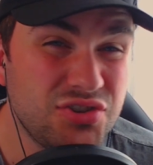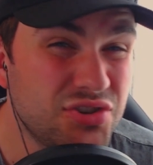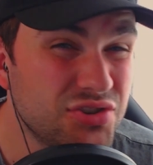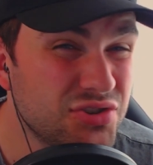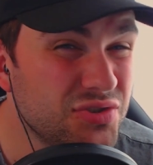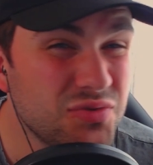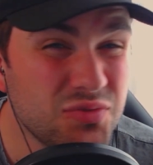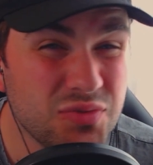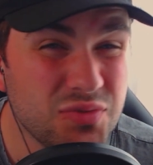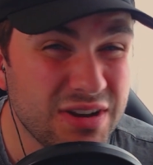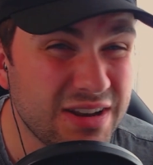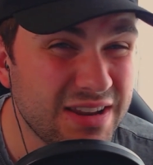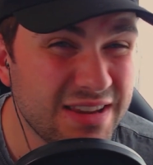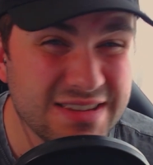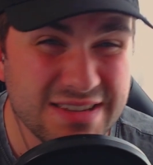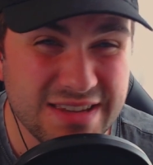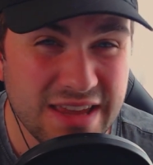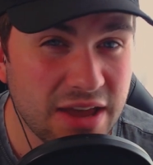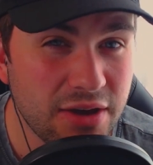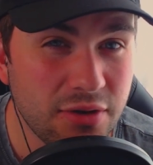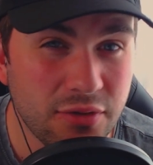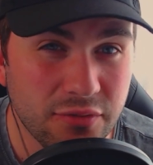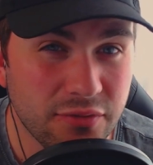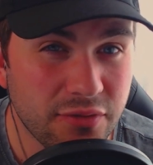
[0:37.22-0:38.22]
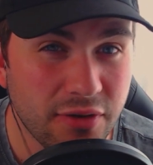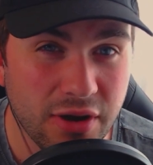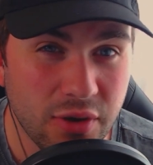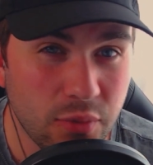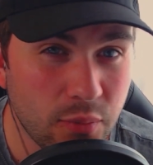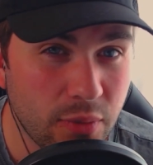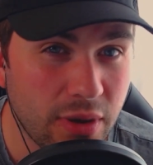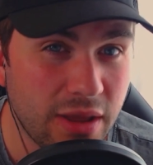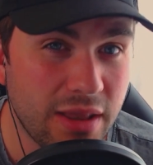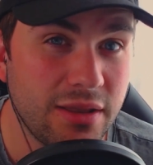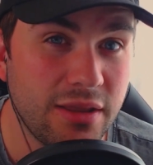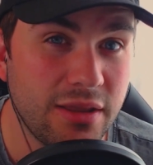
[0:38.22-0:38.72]
doesn't really scale very
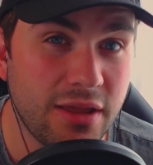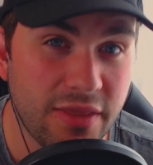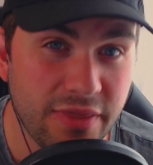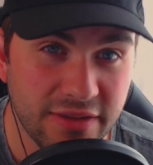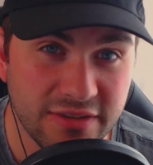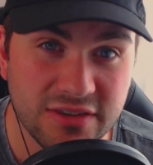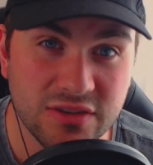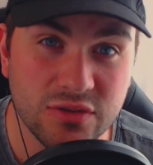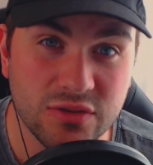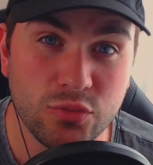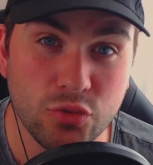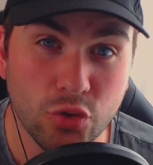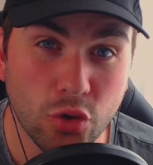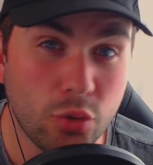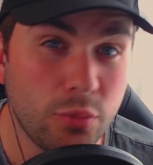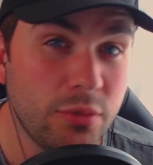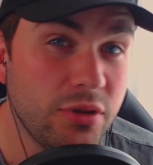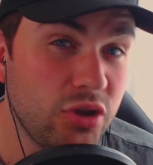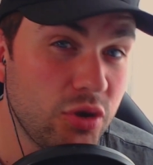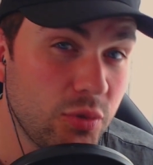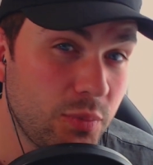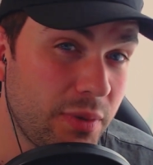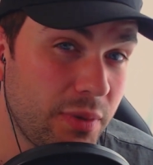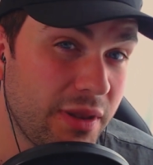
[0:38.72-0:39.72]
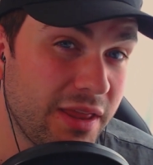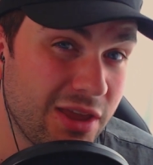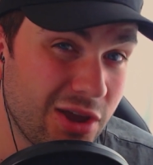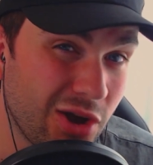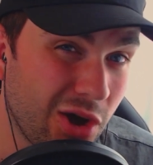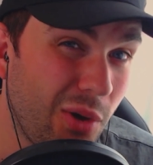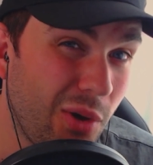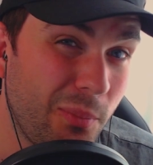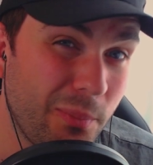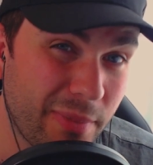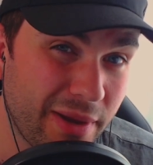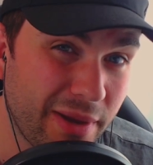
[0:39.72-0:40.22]
well, and this is normally you play
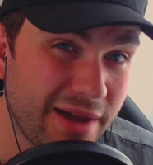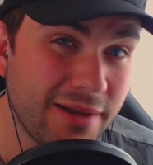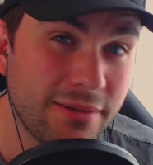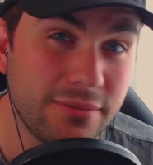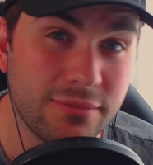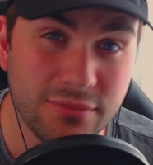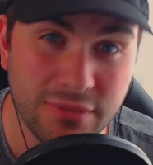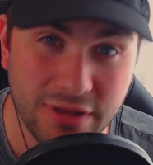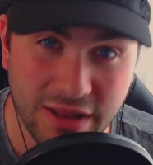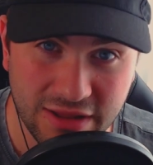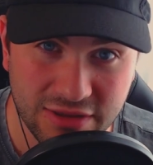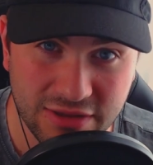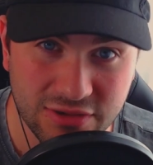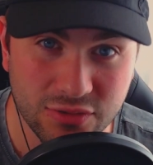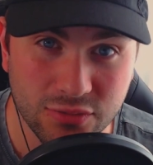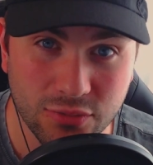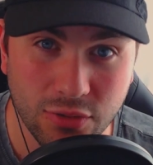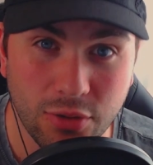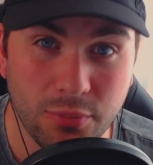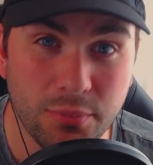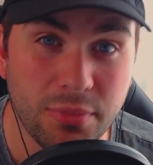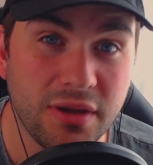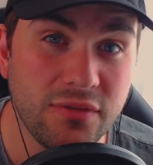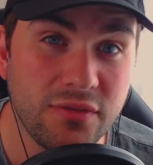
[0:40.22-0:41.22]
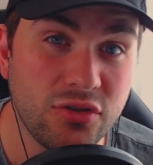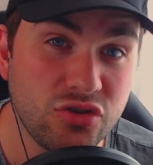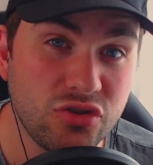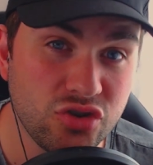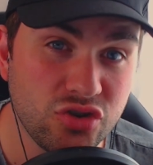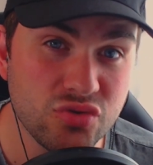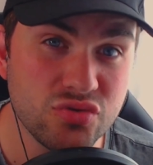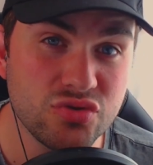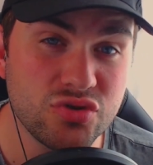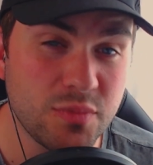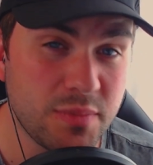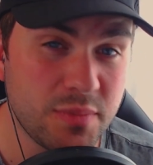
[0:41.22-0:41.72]
combat later on, but if you
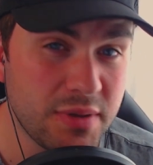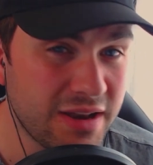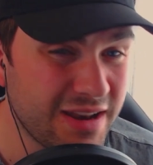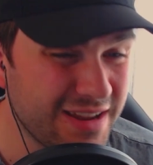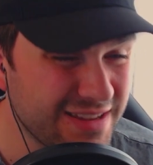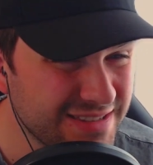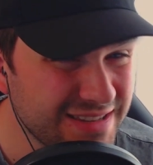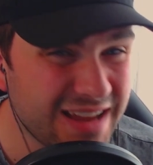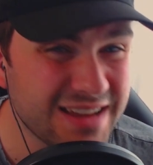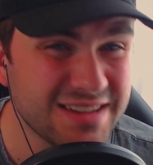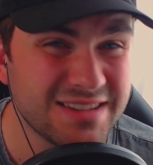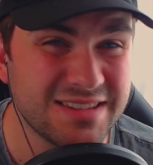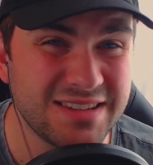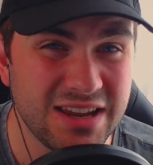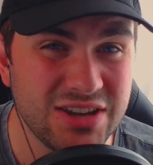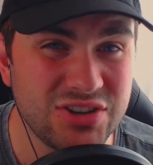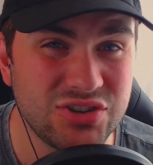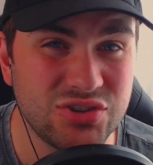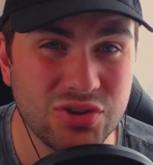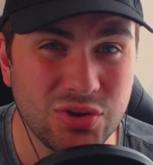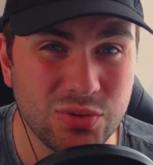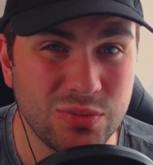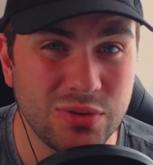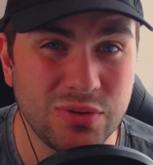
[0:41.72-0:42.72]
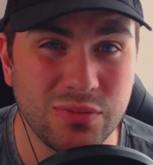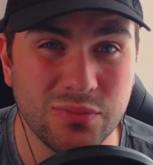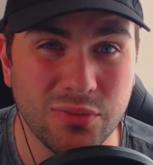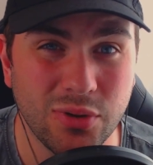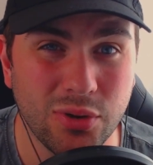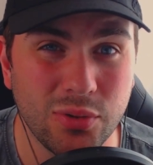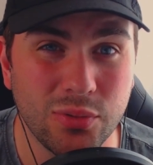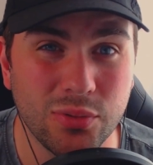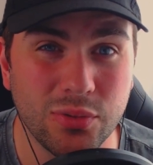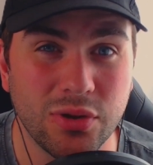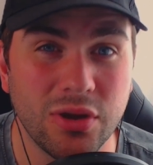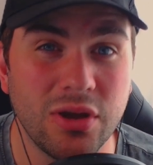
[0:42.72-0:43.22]
choose to be an Assassination only
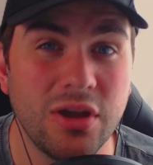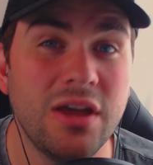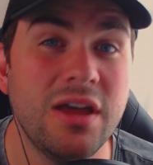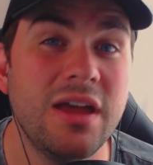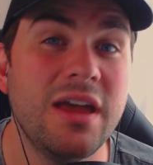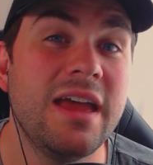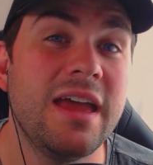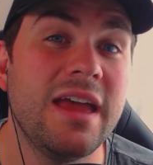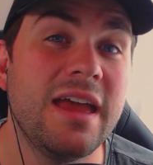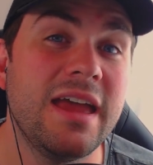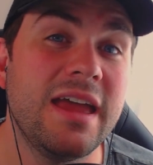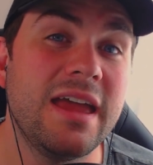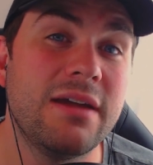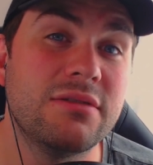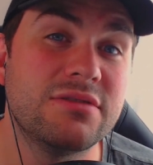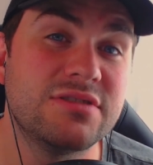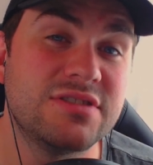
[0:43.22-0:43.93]
rogue, here